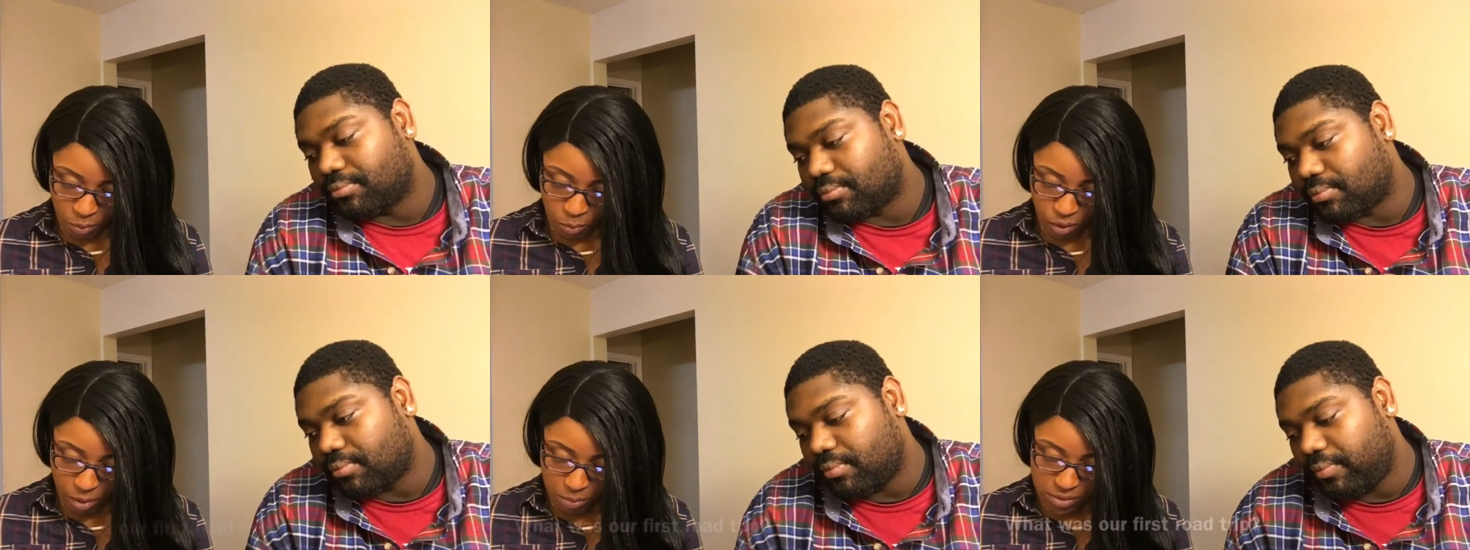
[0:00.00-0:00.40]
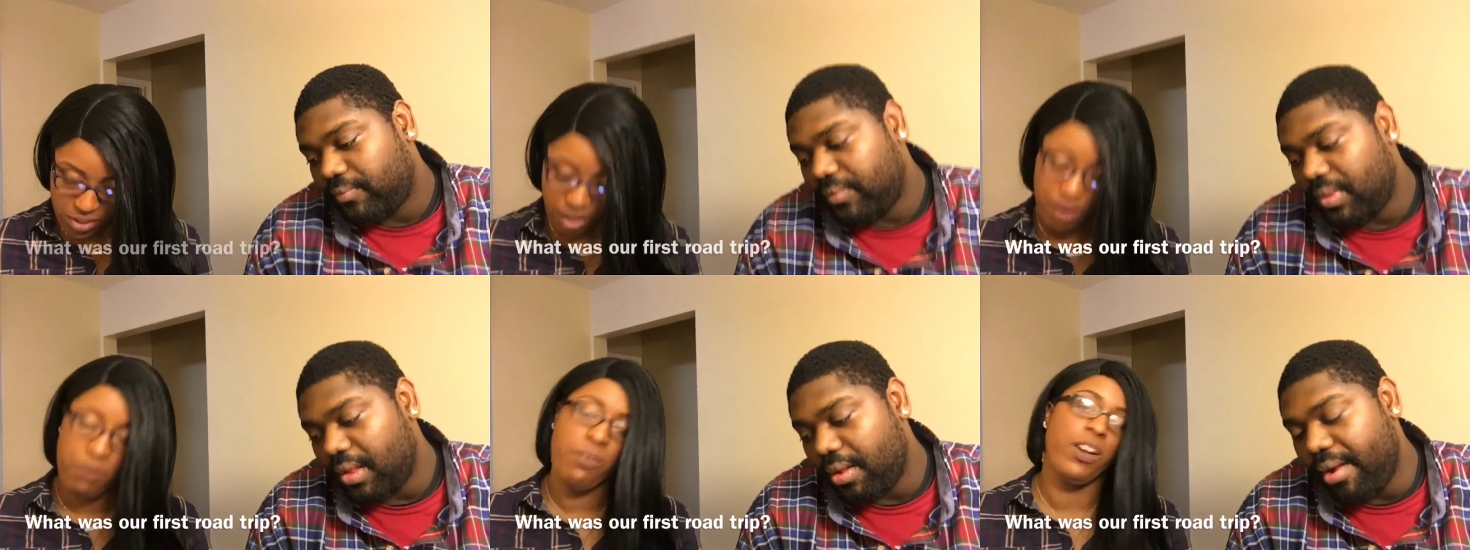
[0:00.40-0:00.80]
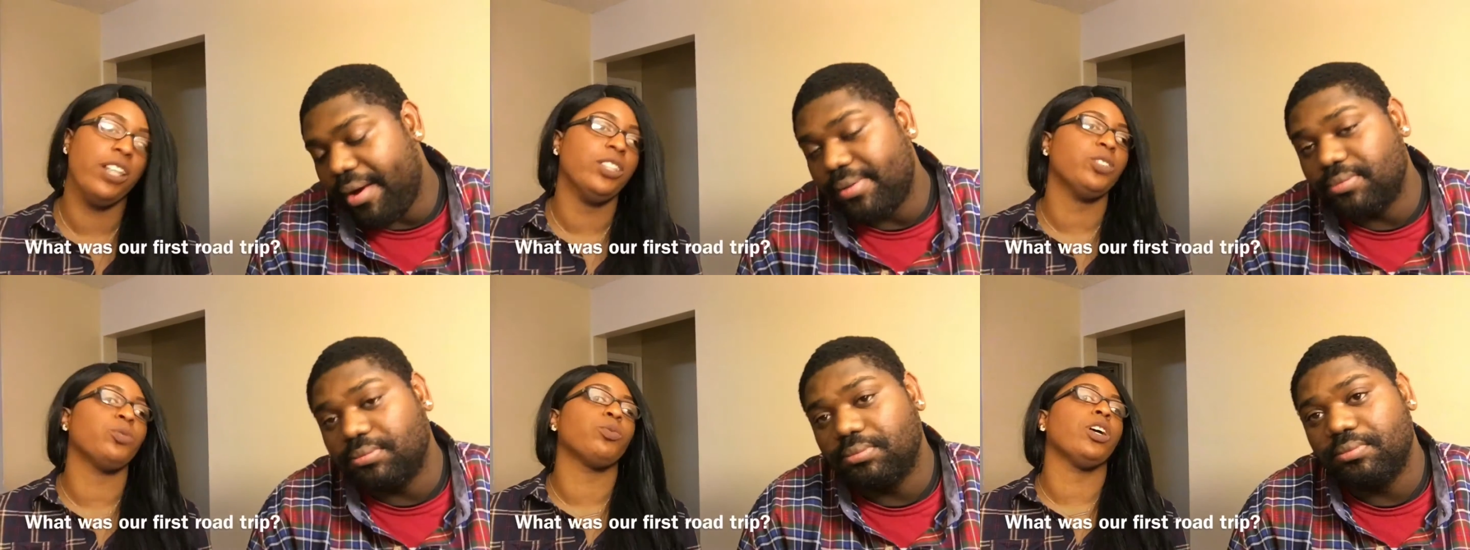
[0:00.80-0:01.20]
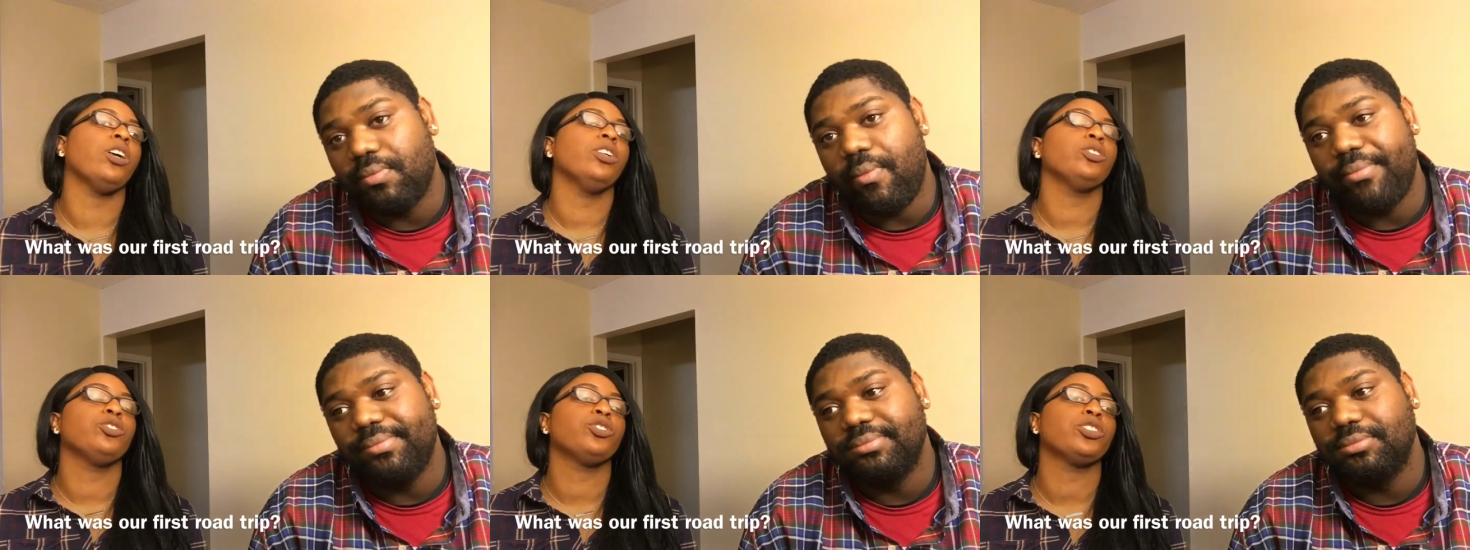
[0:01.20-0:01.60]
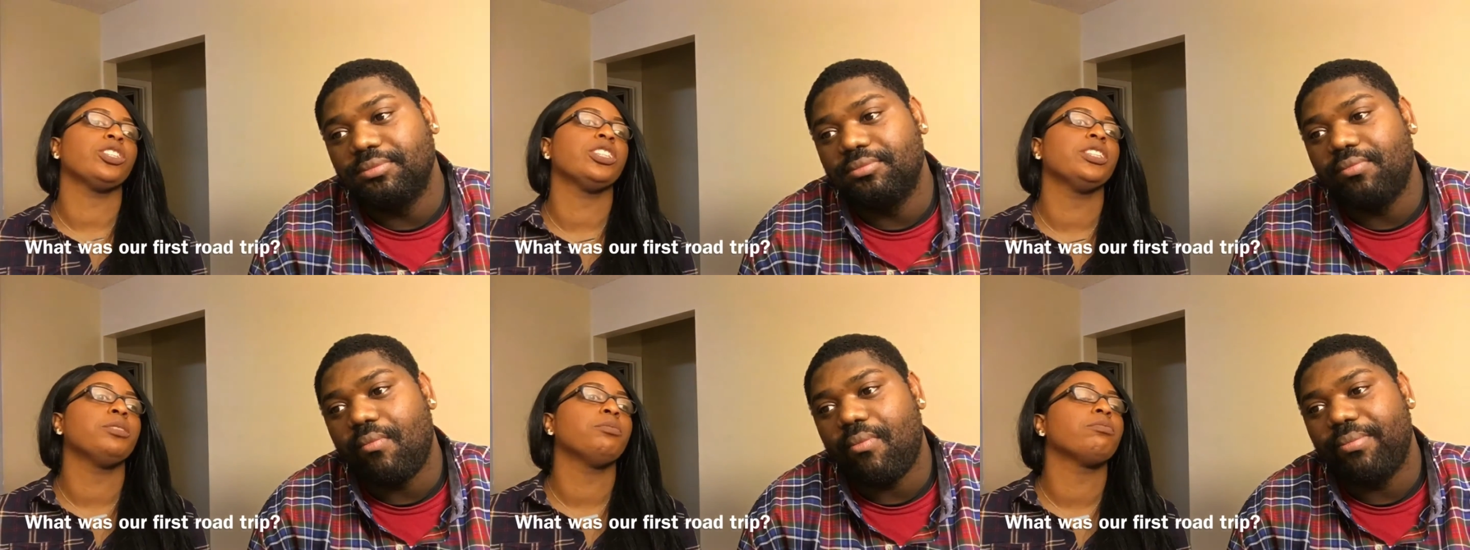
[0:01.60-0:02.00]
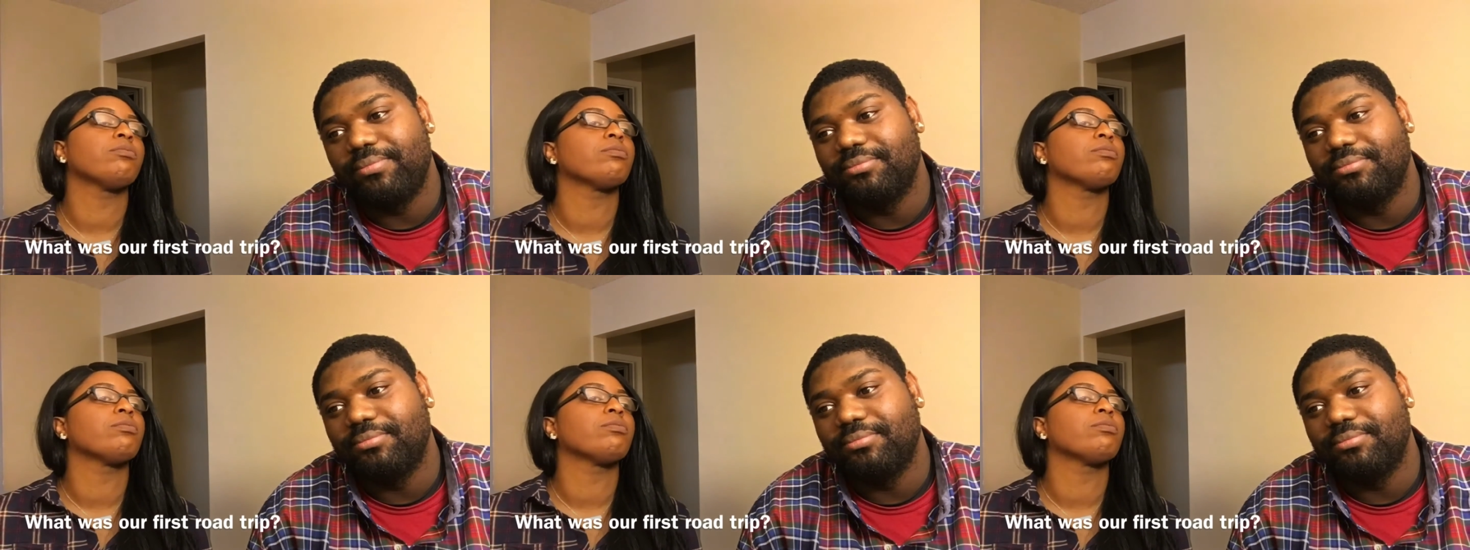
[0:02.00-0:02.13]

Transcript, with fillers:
Speaker 1: what was our first road trip?